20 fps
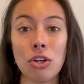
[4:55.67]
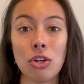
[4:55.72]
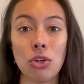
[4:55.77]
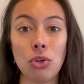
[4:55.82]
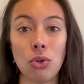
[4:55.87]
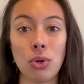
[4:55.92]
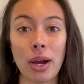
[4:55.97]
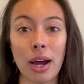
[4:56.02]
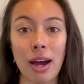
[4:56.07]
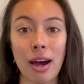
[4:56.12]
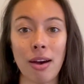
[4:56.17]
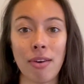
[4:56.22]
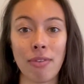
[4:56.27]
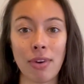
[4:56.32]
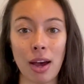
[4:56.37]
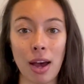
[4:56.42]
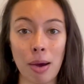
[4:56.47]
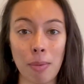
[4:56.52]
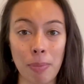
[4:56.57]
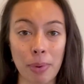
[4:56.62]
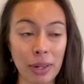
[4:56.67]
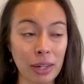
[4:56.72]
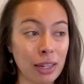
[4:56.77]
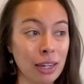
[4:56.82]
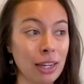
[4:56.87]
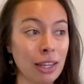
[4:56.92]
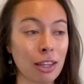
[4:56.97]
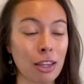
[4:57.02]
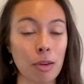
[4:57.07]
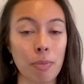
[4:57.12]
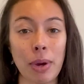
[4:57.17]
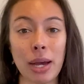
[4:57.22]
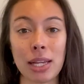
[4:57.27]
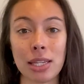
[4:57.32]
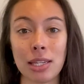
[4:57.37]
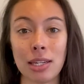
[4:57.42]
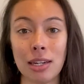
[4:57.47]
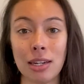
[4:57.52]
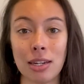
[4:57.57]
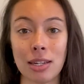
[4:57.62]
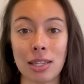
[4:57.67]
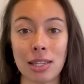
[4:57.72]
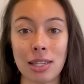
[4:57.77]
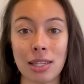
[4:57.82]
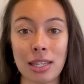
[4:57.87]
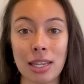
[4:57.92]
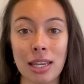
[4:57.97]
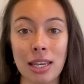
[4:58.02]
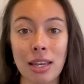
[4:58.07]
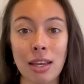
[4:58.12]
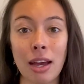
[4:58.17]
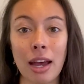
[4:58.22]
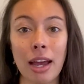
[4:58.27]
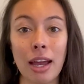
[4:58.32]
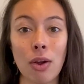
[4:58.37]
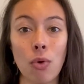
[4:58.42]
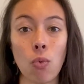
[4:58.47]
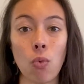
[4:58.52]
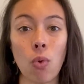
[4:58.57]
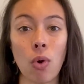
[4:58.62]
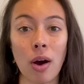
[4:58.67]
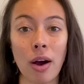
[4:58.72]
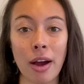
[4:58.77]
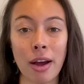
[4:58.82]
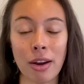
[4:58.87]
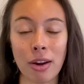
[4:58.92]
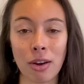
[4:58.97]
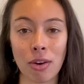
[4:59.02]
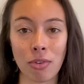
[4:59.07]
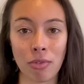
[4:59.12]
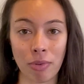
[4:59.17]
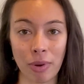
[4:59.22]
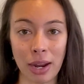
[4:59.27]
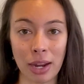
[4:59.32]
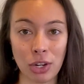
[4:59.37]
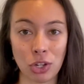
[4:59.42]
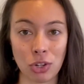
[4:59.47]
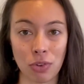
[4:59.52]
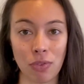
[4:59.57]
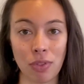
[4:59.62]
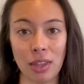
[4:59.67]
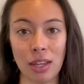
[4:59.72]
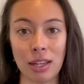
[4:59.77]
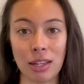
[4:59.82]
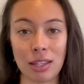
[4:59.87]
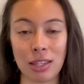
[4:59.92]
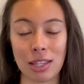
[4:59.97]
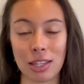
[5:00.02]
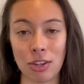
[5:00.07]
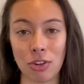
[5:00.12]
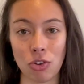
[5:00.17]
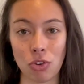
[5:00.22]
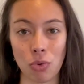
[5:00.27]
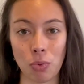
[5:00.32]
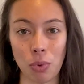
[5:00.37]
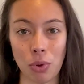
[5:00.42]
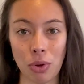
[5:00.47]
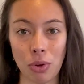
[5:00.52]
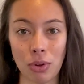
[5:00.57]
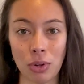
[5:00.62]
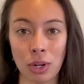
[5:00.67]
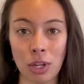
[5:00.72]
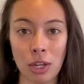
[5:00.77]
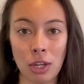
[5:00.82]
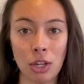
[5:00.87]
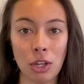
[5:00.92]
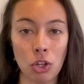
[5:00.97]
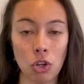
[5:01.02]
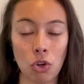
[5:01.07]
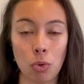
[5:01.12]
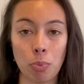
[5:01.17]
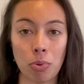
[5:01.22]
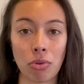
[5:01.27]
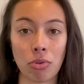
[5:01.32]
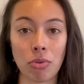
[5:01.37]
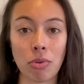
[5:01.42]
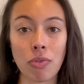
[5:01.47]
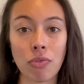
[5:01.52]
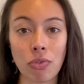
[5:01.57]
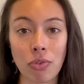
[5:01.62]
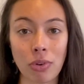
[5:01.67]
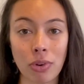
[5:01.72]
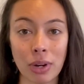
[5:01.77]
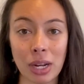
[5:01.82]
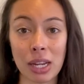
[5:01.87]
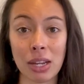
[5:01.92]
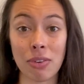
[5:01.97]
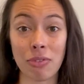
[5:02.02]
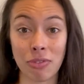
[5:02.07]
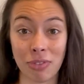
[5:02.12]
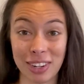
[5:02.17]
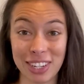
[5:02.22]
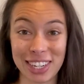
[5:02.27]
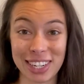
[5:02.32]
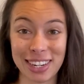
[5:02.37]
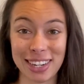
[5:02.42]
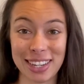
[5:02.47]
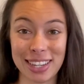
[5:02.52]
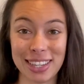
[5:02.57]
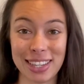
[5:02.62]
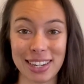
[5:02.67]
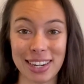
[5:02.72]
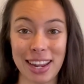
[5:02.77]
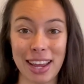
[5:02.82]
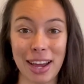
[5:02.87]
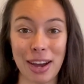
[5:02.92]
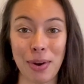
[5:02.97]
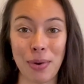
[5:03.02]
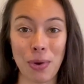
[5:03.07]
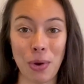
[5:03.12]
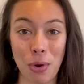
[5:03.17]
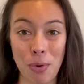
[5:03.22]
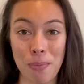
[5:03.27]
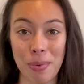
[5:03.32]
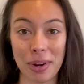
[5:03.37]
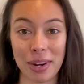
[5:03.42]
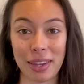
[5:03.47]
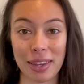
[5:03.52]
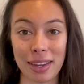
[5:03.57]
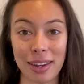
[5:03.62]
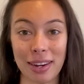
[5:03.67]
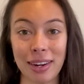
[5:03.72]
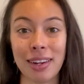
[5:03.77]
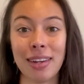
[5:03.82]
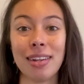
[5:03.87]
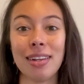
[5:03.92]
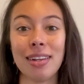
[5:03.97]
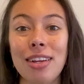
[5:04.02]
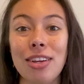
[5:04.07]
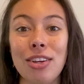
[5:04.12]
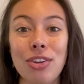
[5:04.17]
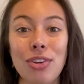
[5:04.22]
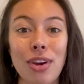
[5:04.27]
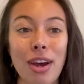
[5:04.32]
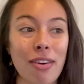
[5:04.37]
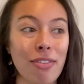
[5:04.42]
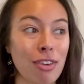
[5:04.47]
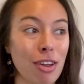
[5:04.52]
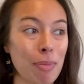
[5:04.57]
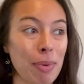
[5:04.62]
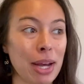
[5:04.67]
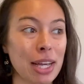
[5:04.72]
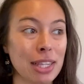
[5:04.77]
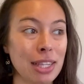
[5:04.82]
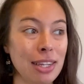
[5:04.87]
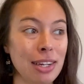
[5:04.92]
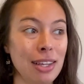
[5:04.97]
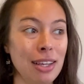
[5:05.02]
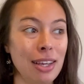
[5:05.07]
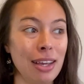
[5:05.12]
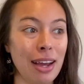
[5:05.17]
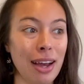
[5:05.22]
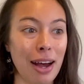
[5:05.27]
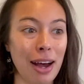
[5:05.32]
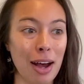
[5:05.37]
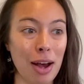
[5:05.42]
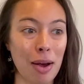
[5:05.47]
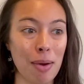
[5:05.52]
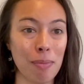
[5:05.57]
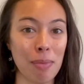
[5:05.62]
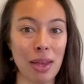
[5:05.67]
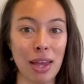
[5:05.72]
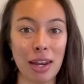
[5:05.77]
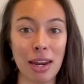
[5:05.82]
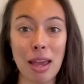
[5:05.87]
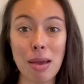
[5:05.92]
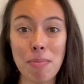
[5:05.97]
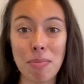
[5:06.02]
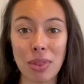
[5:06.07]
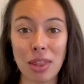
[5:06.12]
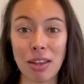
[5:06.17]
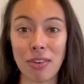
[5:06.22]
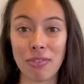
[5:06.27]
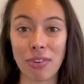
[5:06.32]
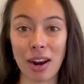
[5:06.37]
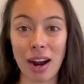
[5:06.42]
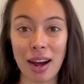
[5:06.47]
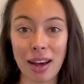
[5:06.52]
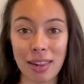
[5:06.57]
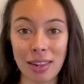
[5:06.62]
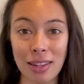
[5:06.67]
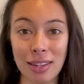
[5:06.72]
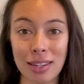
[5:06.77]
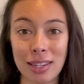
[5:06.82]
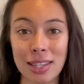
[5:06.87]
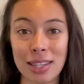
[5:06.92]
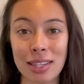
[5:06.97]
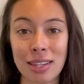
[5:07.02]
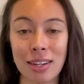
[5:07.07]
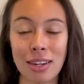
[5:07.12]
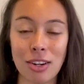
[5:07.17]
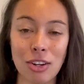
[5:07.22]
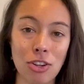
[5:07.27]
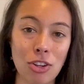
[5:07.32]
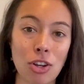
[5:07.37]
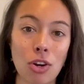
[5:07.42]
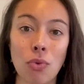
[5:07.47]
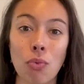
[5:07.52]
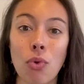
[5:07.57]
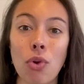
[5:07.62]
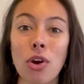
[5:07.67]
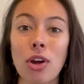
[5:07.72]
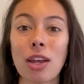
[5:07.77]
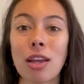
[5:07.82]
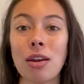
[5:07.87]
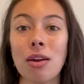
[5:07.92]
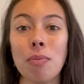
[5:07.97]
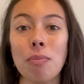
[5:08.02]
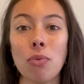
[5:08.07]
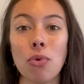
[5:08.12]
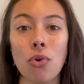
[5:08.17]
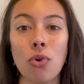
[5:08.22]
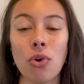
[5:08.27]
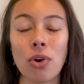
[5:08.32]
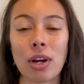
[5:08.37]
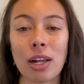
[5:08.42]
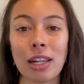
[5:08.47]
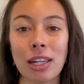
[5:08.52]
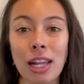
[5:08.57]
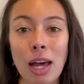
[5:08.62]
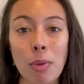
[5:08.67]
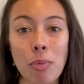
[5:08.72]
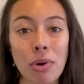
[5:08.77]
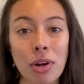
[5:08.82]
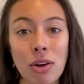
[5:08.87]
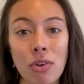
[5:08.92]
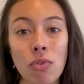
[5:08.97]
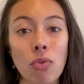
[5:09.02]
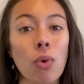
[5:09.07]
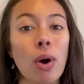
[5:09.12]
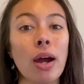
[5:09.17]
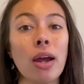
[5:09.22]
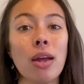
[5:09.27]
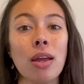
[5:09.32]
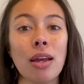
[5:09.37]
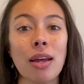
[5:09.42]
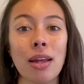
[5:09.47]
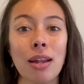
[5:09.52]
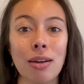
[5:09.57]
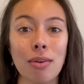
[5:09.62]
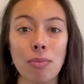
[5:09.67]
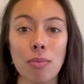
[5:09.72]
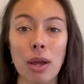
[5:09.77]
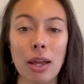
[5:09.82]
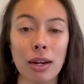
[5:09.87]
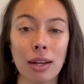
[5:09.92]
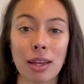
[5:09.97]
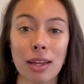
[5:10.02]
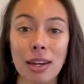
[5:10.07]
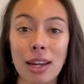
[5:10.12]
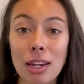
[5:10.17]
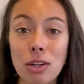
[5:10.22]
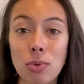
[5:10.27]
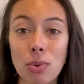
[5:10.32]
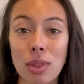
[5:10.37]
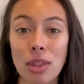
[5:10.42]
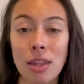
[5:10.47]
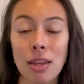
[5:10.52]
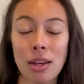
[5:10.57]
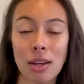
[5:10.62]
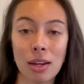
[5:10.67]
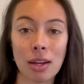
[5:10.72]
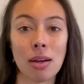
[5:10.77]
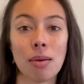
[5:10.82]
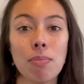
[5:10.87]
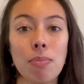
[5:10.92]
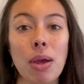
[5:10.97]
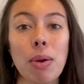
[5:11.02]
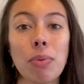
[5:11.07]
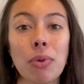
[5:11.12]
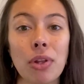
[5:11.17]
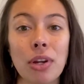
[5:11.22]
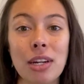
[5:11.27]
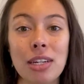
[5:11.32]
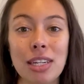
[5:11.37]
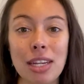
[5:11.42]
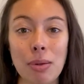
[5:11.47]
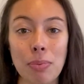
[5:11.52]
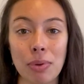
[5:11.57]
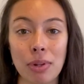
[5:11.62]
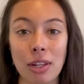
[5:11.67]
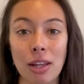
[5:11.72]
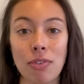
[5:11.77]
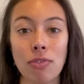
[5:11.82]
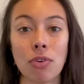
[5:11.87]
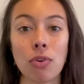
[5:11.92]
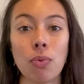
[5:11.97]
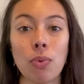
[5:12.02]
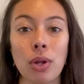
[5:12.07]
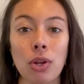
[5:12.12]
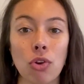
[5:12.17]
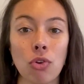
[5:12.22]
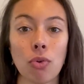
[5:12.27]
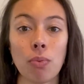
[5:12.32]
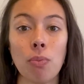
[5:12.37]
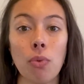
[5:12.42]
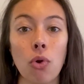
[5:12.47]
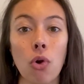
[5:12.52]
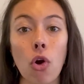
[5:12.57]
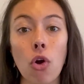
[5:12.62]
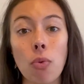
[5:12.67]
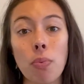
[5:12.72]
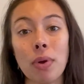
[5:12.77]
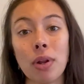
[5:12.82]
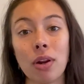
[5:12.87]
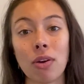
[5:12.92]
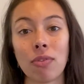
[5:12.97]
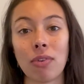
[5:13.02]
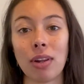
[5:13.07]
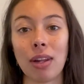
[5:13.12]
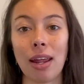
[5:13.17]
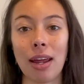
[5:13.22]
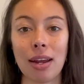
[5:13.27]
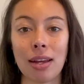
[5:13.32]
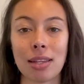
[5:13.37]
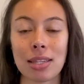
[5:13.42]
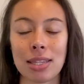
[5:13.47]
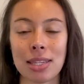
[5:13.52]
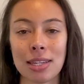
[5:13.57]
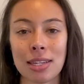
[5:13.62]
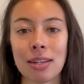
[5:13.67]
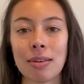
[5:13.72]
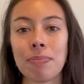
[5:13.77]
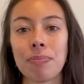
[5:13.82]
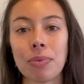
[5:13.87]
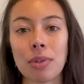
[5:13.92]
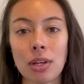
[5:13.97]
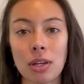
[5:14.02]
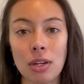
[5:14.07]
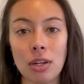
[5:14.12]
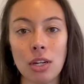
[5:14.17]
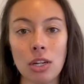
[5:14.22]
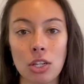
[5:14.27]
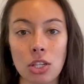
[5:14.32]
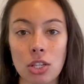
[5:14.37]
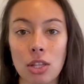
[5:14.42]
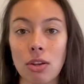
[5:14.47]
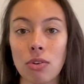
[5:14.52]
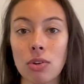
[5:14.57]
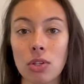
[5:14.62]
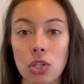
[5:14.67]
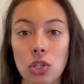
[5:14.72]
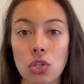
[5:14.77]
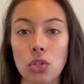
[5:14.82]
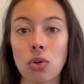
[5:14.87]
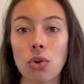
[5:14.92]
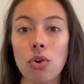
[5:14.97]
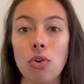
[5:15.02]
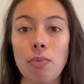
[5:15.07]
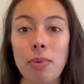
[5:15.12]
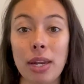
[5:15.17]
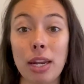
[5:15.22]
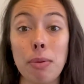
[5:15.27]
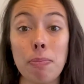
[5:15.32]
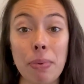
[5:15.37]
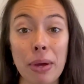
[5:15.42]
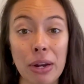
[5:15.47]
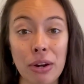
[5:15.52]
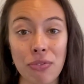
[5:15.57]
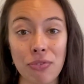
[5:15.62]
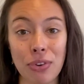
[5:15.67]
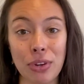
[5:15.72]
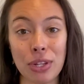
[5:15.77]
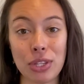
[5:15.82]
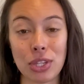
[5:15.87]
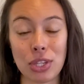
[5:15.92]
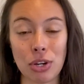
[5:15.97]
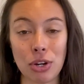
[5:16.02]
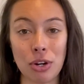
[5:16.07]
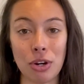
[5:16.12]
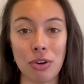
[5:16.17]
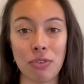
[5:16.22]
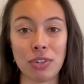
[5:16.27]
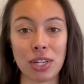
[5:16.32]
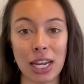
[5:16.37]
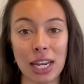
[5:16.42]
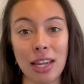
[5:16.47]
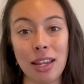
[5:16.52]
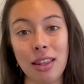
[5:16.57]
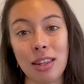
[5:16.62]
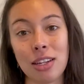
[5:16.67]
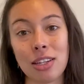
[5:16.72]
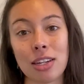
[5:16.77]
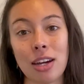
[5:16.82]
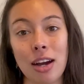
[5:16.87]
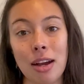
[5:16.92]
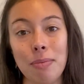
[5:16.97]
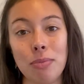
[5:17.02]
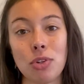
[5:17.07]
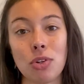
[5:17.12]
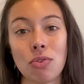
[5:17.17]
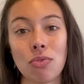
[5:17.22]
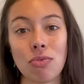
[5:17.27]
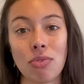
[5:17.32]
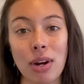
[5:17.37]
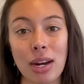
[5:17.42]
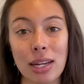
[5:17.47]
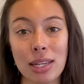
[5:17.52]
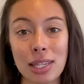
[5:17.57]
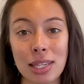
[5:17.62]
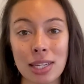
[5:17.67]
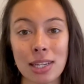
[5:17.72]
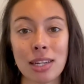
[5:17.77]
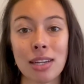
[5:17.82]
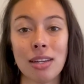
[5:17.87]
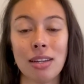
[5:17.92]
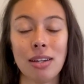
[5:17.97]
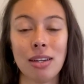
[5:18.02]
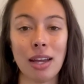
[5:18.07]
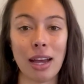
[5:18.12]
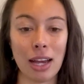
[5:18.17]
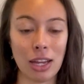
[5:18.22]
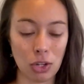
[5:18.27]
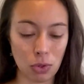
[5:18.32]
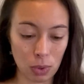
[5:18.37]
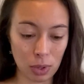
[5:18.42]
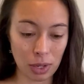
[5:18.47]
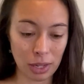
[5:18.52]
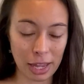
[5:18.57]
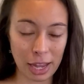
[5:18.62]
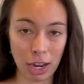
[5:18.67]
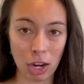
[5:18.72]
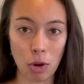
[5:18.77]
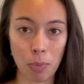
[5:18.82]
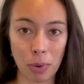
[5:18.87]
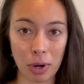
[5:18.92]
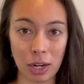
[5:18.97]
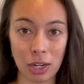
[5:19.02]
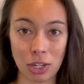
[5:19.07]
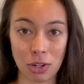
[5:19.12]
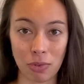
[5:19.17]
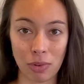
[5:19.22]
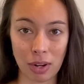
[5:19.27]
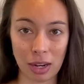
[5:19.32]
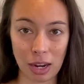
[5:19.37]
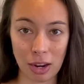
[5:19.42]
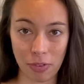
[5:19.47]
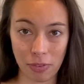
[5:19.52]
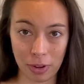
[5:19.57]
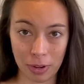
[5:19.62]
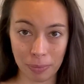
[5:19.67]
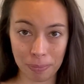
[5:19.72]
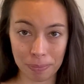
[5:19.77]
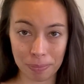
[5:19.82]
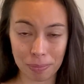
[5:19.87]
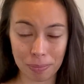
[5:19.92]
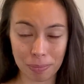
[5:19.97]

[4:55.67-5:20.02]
You have ability and capacity to see a wider range of things in your world. Your periphery vision is now open again. You have capacity and empathy for others. You can work in a more collaborative way and connect with people on a deeper level when you're more open and relaxed. So there is so many benefits of taking the time to rest and to allow your body to recover